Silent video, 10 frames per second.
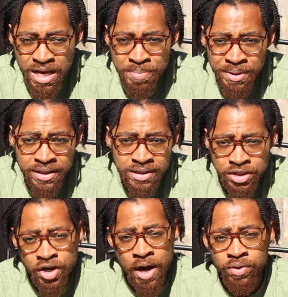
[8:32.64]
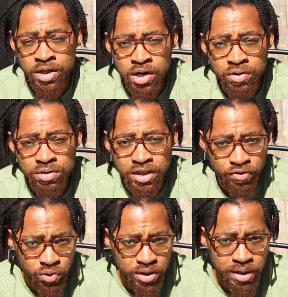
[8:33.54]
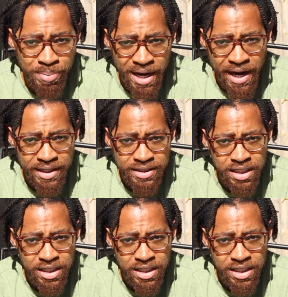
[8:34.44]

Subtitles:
But, I want to know if you end up buying it.